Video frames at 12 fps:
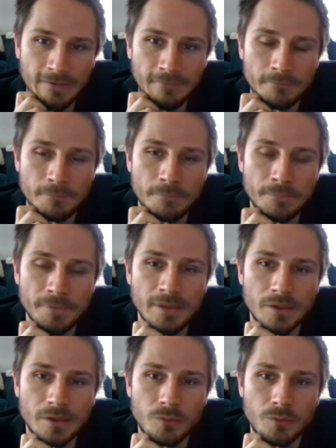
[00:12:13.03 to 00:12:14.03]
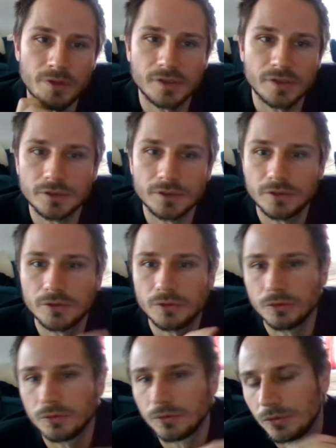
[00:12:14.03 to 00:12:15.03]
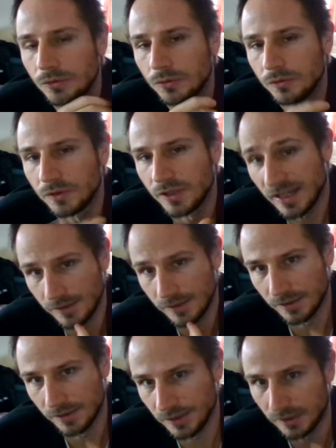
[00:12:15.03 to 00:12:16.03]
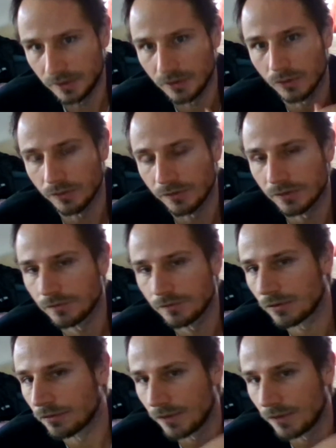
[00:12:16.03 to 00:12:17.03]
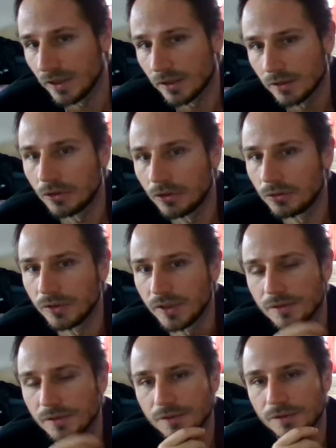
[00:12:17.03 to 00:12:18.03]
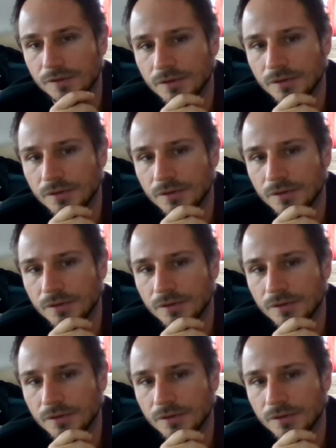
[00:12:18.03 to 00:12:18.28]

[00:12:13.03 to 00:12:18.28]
we started to do theater there also for VR audience.